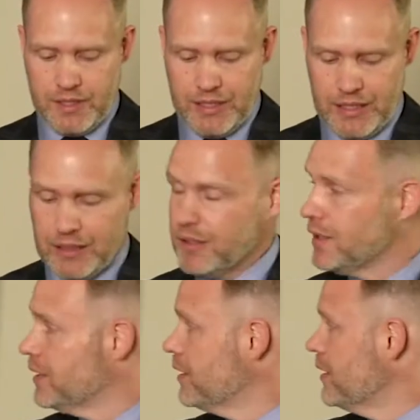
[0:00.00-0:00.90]
knee,
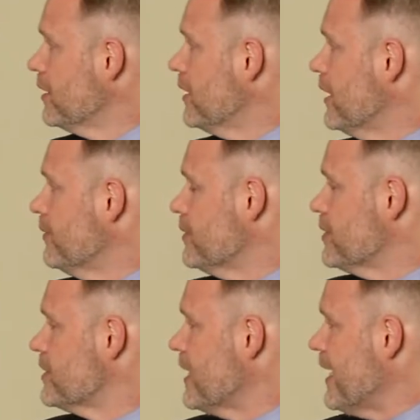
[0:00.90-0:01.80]
to the
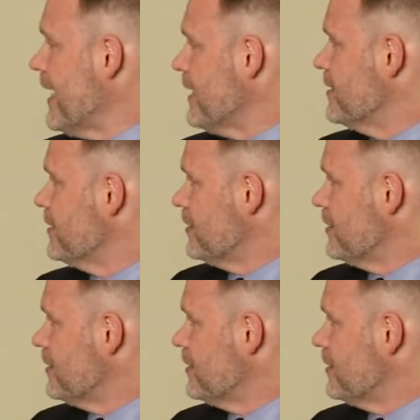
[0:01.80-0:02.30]
side.